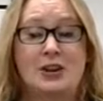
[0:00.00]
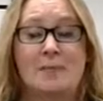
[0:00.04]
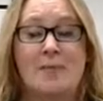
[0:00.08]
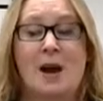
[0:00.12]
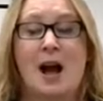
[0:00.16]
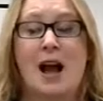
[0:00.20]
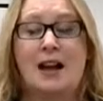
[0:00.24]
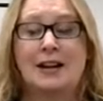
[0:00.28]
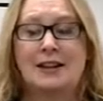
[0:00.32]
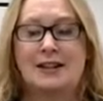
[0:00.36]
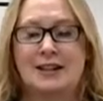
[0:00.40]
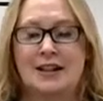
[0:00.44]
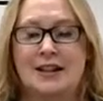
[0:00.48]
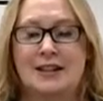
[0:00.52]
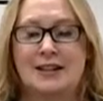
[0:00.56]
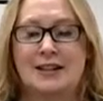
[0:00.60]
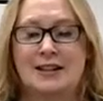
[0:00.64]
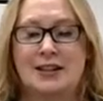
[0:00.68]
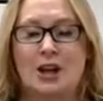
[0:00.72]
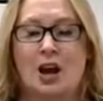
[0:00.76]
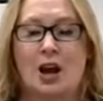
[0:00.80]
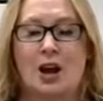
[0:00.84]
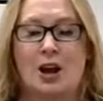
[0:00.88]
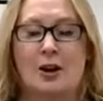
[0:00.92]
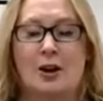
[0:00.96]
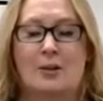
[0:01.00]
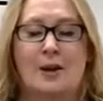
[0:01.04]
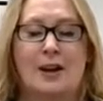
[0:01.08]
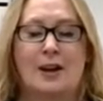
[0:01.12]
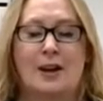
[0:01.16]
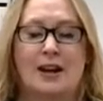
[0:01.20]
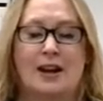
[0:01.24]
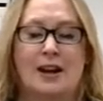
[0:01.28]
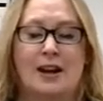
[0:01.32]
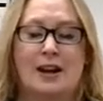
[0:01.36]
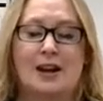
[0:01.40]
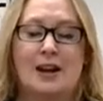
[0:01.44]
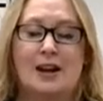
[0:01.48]
you mighty
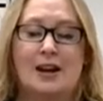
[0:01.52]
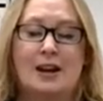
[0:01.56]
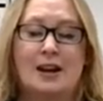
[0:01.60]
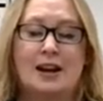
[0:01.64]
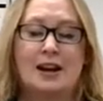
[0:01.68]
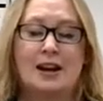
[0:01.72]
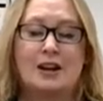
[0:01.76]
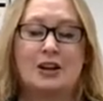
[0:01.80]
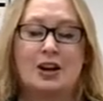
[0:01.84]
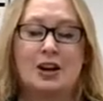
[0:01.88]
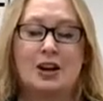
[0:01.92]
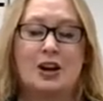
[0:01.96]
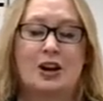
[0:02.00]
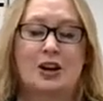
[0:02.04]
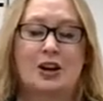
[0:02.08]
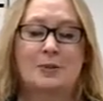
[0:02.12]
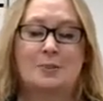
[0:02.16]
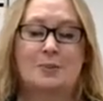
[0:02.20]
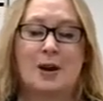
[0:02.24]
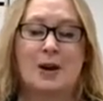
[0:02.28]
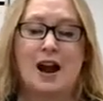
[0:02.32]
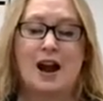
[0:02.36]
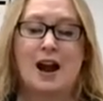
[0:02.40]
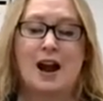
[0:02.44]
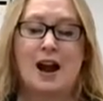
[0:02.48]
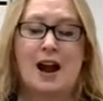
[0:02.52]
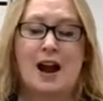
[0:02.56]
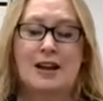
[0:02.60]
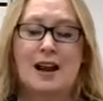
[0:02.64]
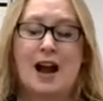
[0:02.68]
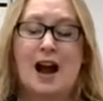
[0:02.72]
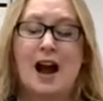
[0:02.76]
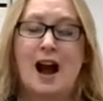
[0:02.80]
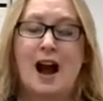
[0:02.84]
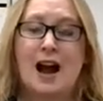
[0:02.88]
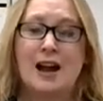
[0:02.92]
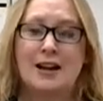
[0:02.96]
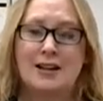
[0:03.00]
sorry? Goodbye,
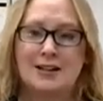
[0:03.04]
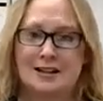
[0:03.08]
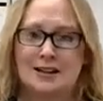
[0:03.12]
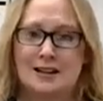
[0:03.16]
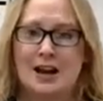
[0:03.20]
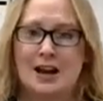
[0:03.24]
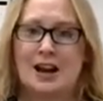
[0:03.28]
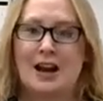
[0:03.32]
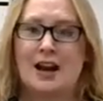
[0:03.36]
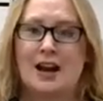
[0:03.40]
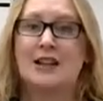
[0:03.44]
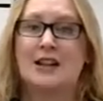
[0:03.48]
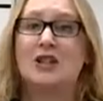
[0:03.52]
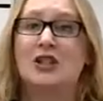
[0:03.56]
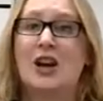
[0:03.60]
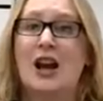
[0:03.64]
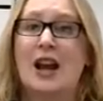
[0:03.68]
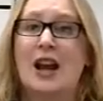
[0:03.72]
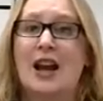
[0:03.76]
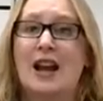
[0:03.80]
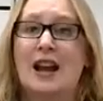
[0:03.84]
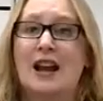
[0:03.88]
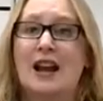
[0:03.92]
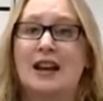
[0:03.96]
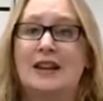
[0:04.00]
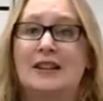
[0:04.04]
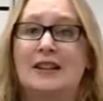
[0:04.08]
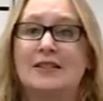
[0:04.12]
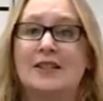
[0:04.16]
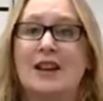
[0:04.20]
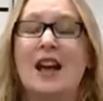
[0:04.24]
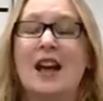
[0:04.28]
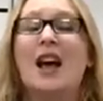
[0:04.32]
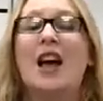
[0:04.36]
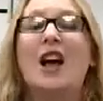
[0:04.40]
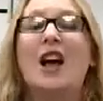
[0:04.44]
Liza Jane.